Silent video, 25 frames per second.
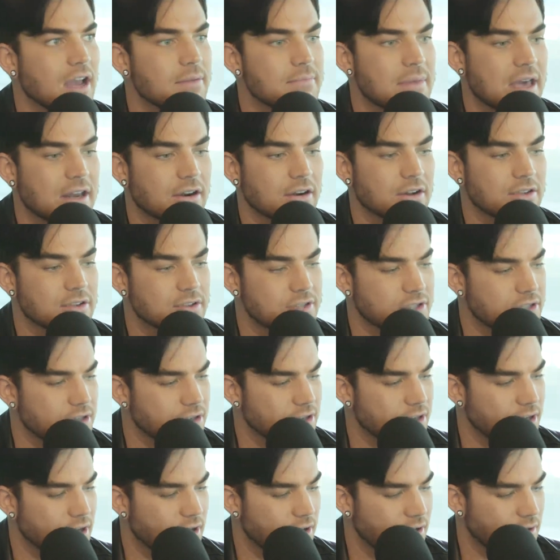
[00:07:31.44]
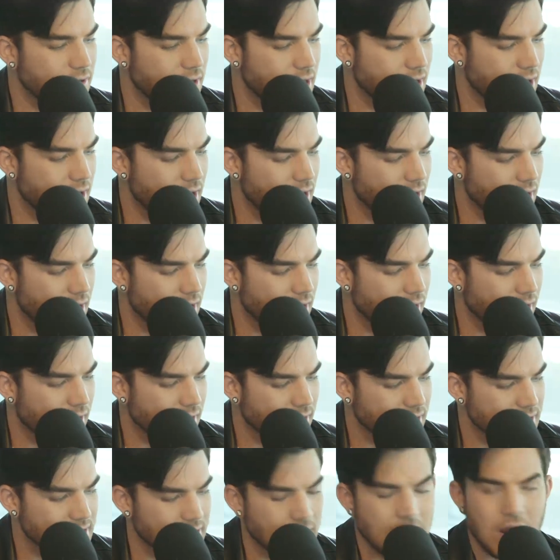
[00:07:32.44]
I met her in the studio
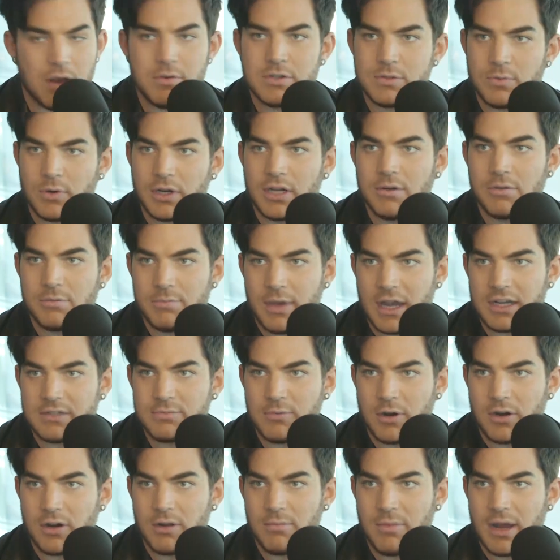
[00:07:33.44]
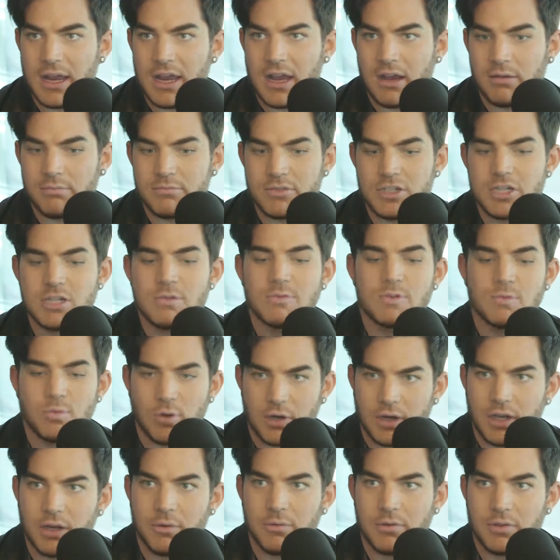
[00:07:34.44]
because when I was working with Max Martin on my album, she was
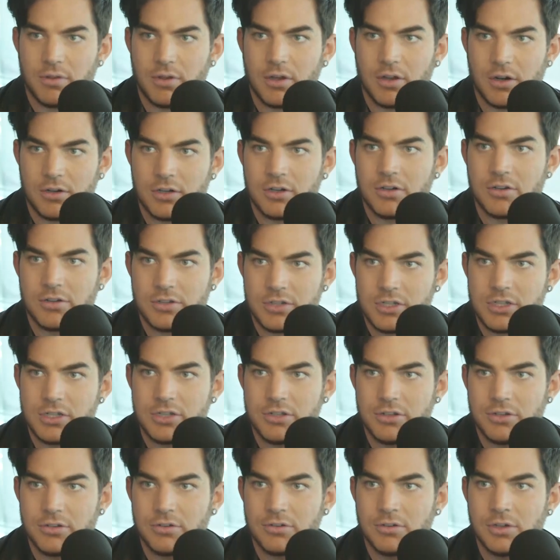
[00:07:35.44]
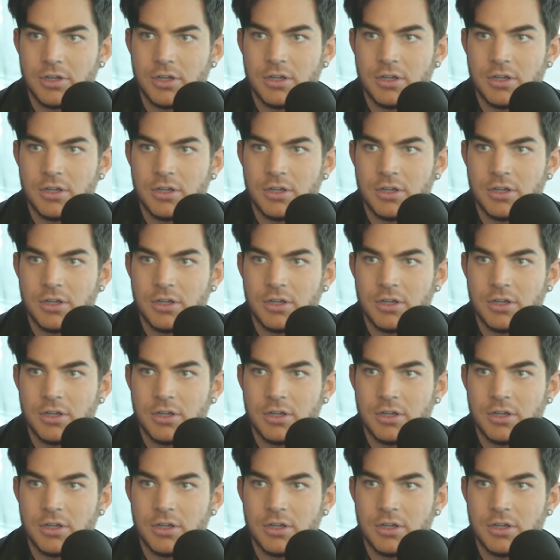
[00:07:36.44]
working on hers too.